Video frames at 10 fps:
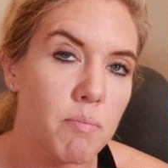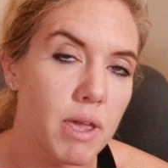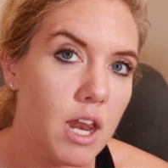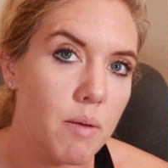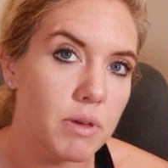
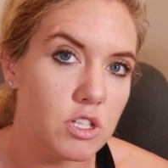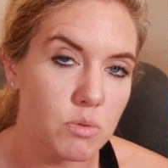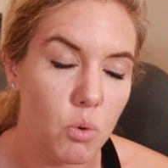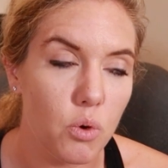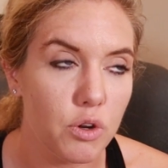may not be
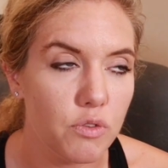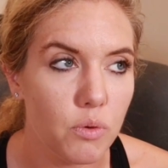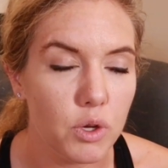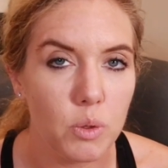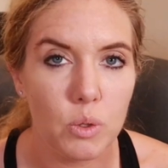supportive
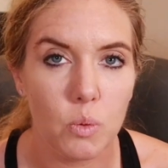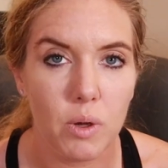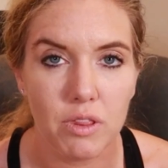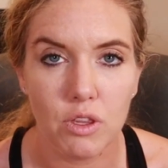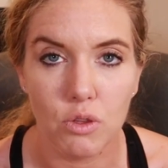for you in the
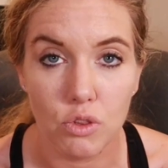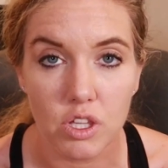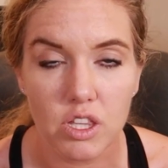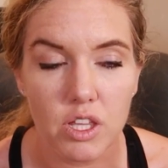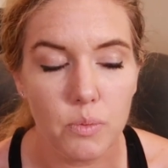way that you
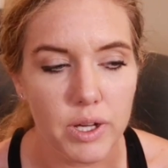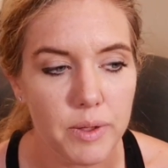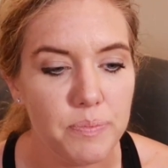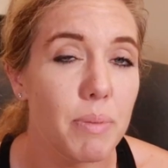think they will.